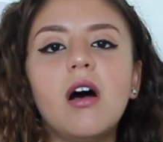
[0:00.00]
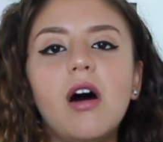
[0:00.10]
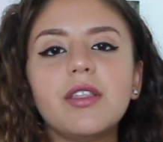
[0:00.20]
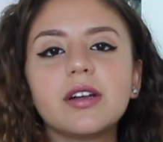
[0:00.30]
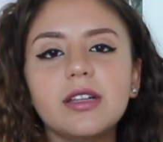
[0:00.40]

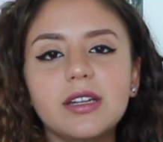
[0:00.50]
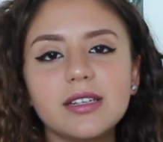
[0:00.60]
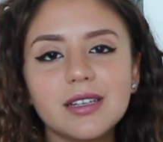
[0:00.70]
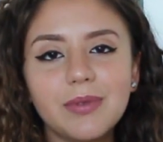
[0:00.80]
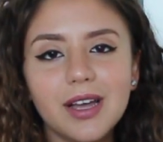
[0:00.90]
all the
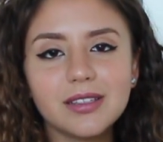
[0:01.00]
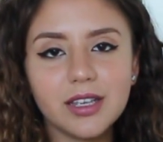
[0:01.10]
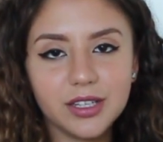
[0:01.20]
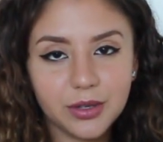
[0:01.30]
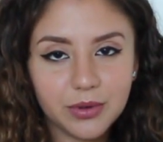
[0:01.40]
cleaning supplies
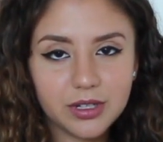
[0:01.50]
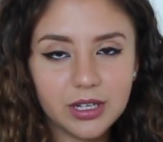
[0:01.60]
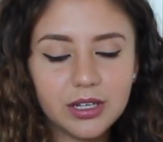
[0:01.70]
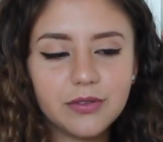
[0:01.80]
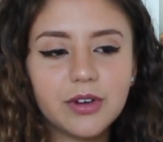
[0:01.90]
that you would
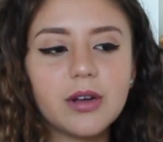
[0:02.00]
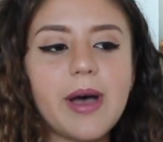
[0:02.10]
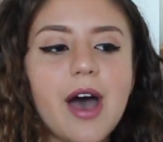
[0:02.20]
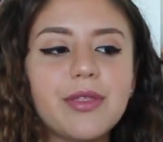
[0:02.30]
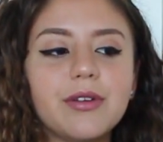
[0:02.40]
need for a
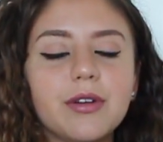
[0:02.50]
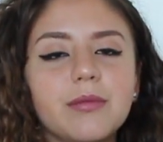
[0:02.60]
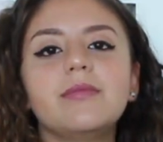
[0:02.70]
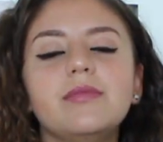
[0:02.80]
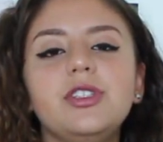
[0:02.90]

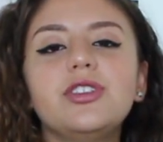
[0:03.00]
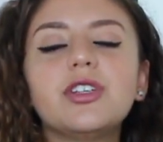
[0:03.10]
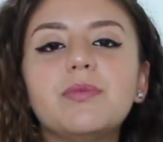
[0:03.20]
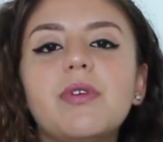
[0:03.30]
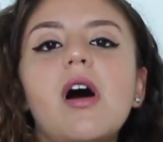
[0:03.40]
bathroom. You
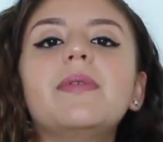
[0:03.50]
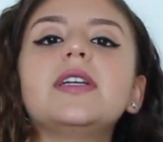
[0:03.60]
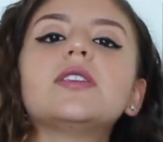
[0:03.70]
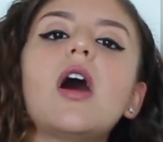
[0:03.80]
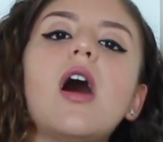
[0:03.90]
should
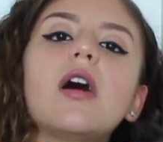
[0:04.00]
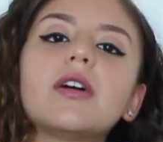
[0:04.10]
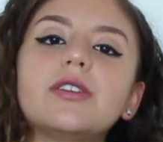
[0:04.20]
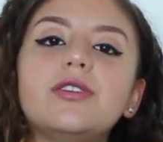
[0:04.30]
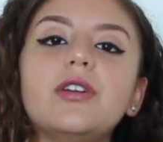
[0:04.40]
probably
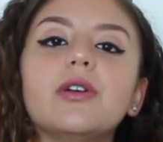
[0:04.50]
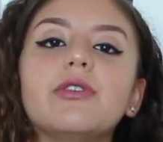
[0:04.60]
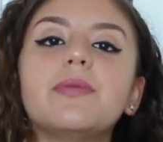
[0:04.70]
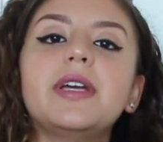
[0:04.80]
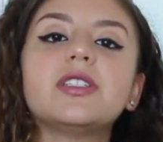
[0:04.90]
talk to your
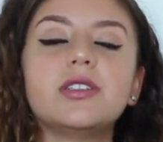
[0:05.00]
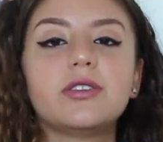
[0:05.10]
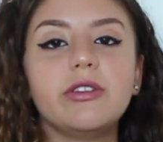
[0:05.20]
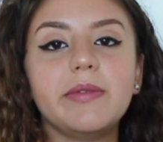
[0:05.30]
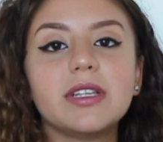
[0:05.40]
roommates or
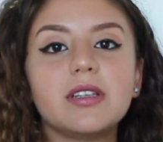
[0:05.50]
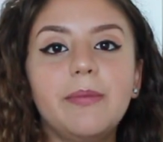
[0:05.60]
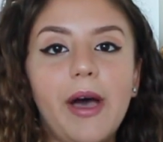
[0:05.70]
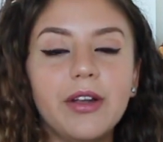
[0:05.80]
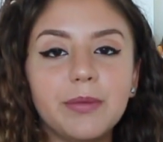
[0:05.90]
suitemates
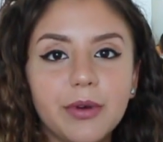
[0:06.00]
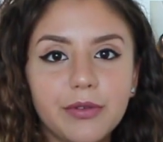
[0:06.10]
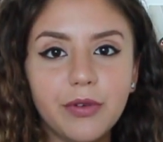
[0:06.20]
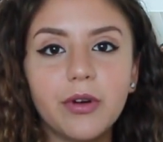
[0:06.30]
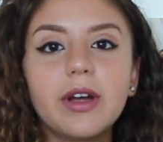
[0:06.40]
about it
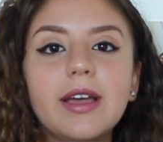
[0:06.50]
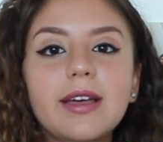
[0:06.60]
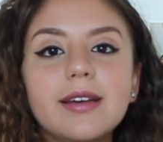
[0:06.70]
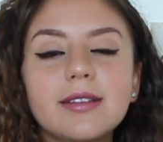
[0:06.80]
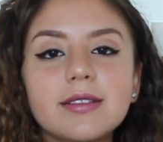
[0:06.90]

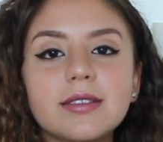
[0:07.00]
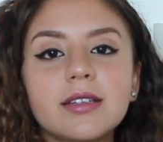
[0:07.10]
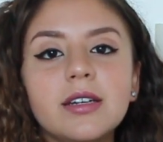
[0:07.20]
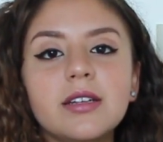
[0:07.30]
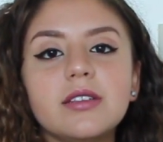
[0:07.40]
beforehand
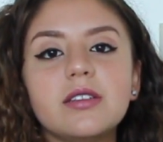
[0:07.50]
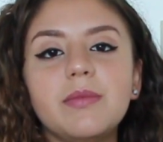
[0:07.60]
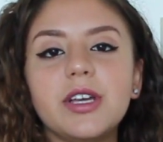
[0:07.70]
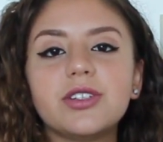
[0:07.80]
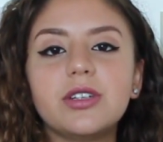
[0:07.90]
to
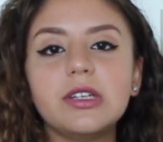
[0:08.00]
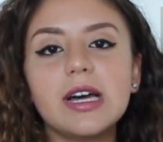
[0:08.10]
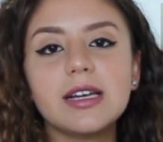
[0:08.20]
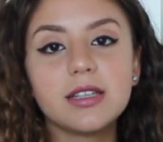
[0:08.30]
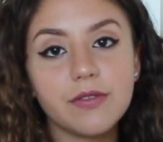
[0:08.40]
make sure you
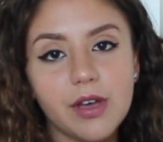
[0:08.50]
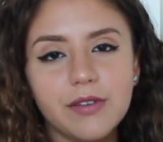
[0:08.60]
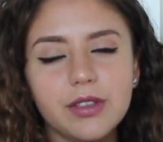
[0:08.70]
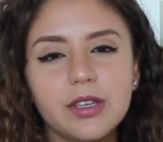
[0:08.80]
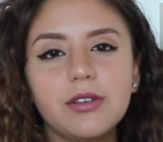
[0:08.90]
guys have
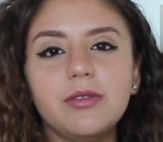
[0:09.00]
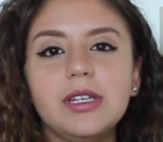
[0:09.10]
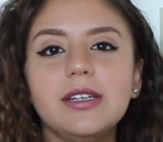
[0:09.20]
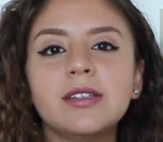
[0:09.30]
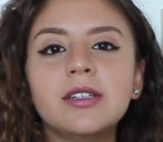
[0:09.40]
everything you
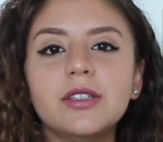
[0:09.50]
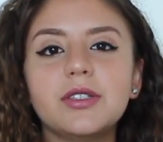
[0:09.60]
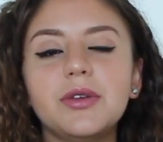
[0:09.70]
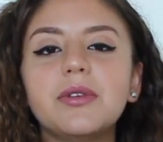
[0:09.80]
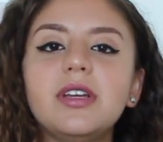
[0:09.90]
need
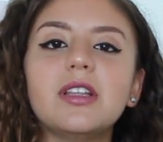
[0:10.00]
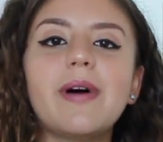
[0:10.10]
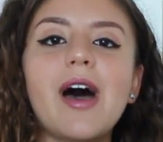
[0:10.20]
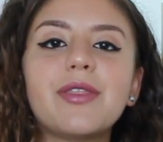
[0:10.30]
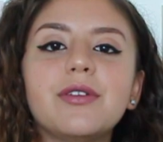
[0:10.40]
to clean the
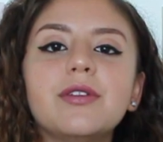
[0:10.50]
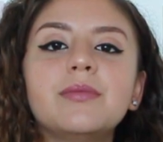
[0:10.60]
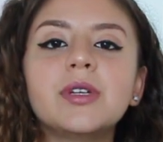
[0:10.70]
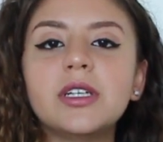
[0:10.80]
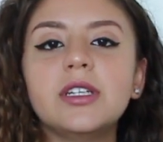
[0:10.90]

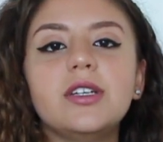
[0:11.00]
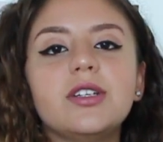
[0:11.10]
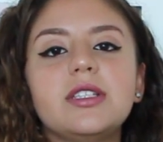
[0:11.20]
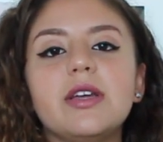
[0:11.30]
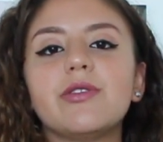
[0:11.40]
bathroom. You
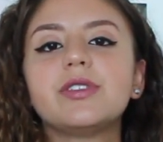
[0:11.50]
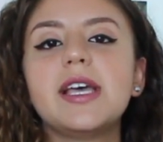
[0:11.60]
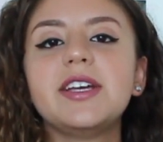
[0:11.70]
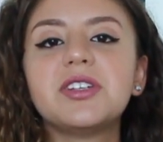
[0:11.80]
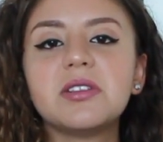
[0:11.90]
should take
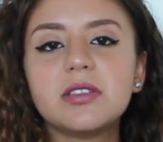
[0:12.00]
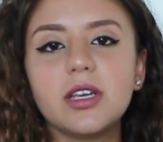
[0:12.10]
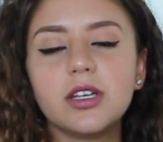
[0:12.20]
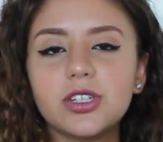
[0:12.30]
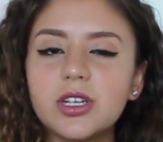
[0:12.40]
rotations,
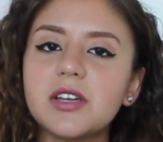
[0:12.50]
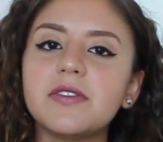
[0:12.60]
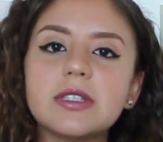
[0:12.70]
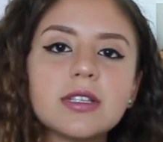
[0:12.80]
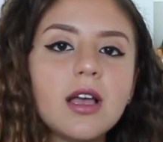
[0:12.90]
take
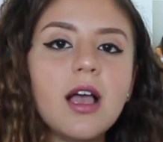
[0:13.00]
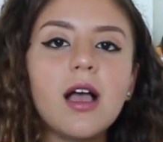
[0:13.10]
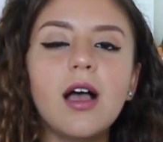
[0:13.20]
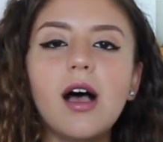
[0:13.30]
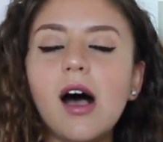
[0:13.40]
shifts.
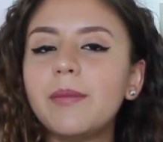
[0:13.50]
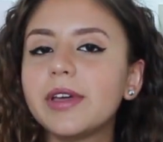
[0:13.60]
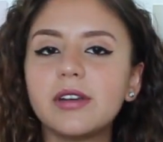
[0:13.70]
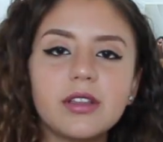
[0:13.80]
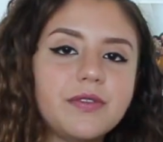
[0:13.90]
I'll
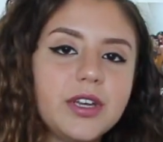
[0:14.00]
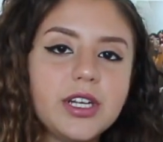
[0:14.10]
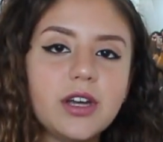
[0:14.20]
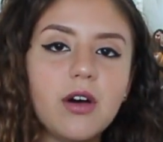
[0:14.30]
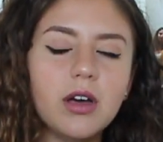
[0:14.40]
make another
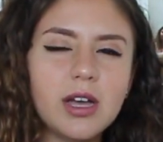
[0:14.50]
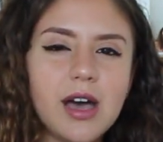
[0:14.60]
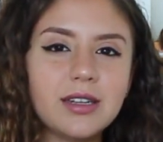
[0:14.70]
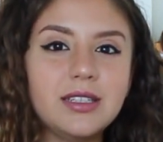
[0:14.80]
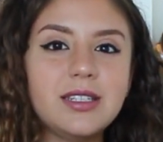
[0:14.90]
video on how to